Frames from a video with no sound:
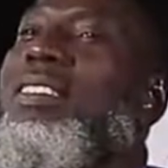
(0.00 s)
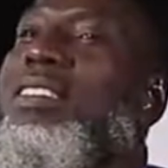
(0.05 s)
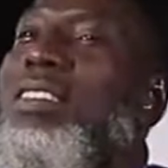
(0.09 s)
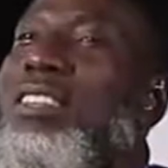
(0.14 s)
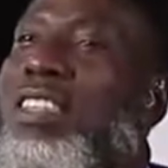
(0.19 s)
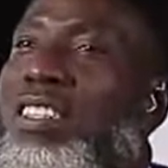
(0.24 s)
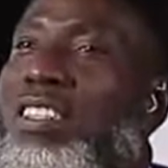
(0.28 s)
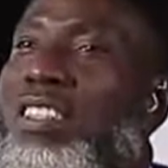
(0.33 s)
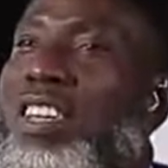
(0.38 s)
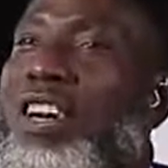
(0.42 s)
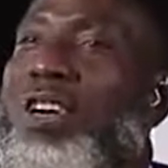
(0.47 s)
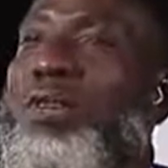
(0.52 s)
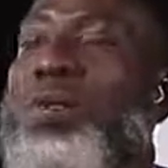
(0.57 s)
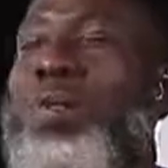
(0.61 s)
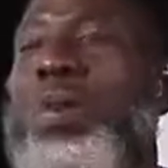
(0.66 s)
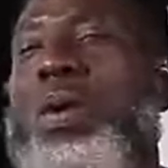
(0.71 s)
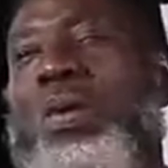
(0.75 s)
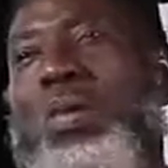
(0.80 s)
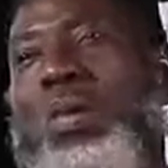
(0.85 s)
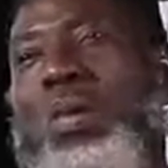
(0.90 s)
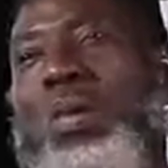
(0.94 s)
discount,
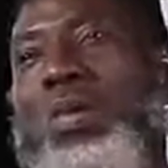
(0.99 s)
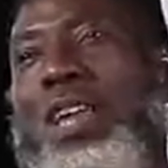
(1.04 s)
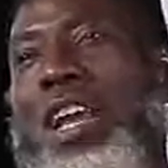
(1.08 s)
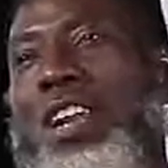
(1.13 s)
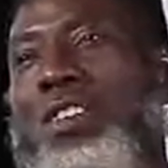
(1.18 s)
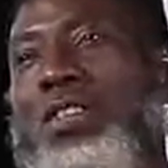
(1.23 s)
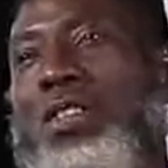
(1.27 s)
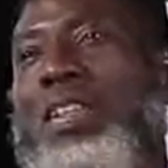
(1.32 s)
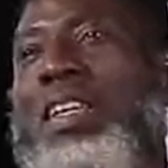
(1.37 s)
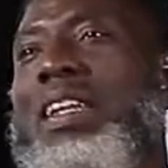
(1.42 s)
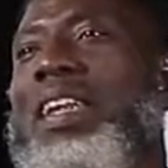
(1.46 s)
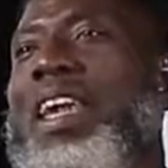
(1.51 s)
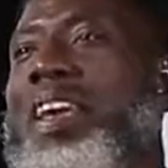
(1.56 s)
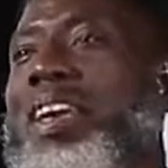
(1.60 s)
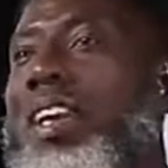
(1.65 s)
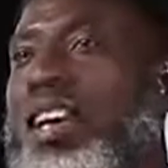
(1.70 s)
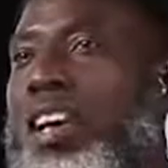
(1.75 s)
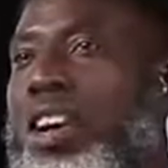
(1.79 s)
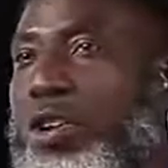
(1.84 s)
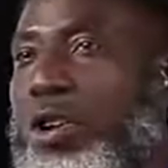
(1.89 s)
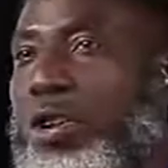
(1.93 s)
there is nothing like
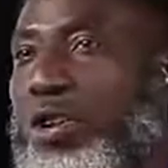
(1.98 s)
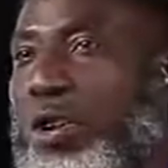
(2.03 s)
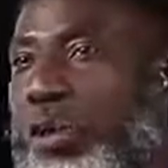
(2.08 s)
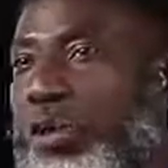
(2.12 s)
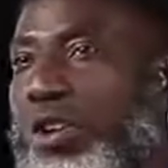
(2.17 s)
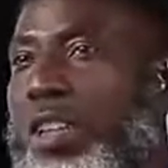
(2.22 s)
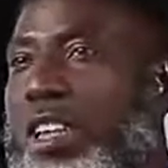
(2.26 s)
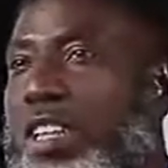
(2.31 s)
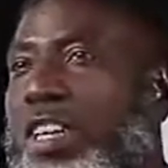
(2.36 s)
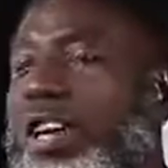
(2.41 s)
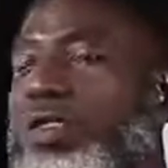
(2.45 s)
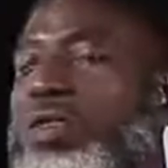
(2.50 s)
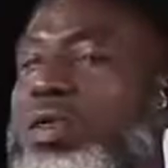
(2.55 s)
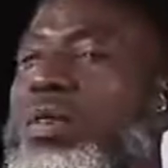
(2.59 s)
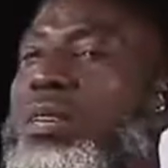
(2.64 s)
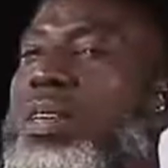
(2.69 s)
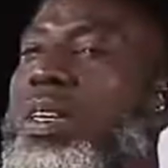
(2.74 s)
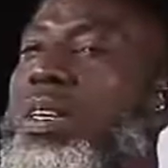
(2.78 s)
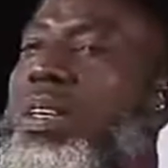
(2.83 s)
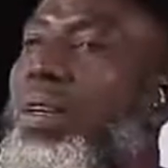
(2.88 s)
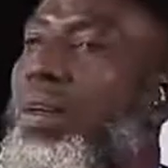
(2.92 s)
reduction in terms of
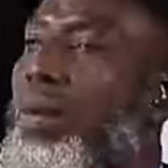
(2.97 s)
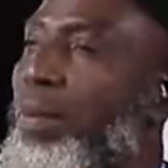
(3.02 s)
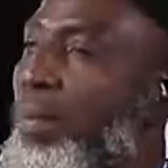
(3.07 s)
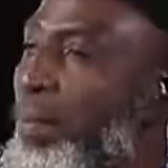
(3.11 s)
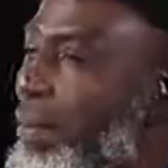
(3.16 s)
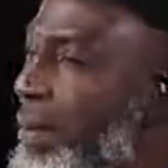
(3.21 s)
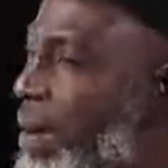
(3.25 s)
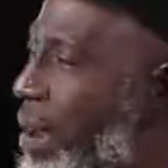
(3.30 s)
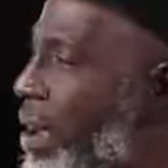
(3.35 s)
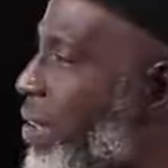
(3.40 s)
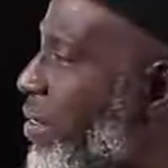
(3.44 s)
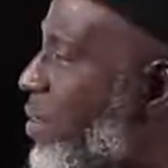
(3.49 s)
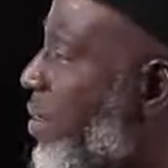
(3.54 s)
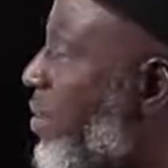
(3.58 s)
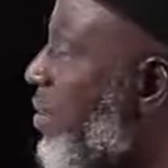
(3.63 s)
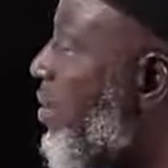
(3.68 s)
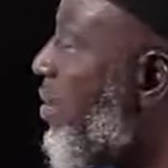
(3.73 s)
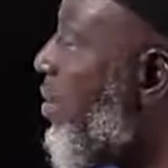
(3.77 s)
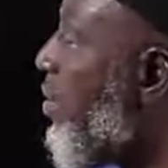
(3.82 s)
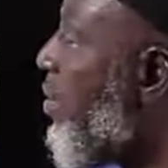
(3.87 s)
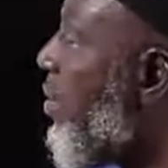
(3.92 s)
the
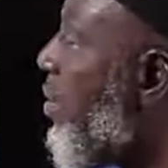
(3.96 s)
prices.